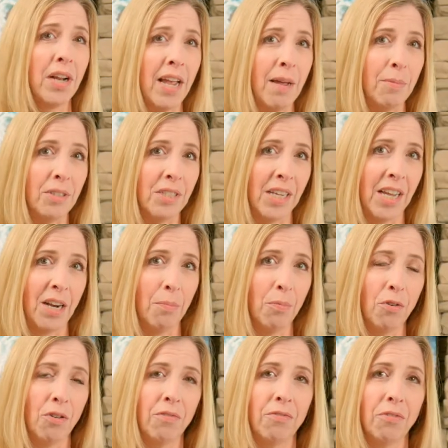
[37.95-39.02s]
able to get
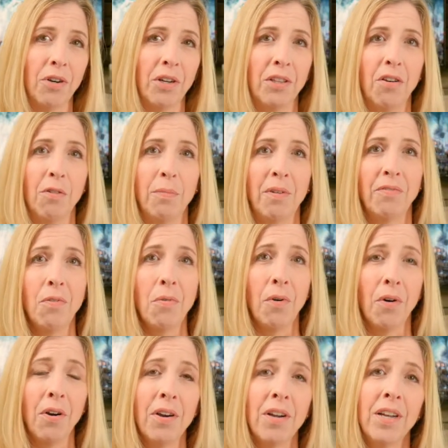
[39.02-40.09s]
approved for a loan
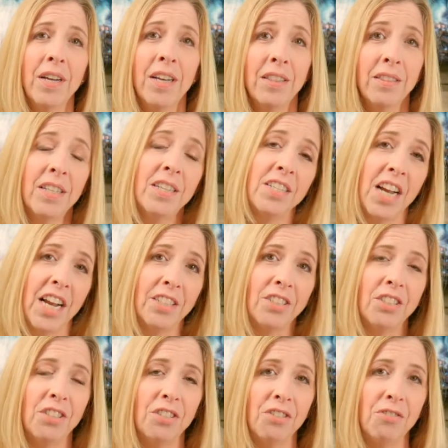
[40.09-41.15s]
before the chance
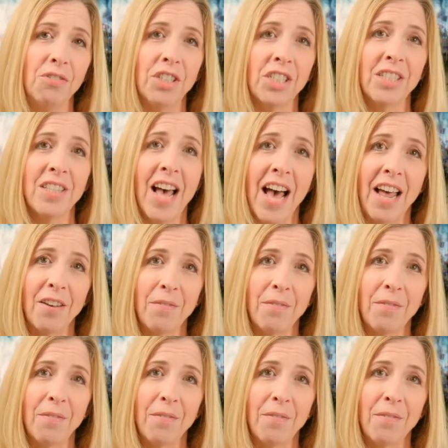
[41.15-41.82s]
to do just that.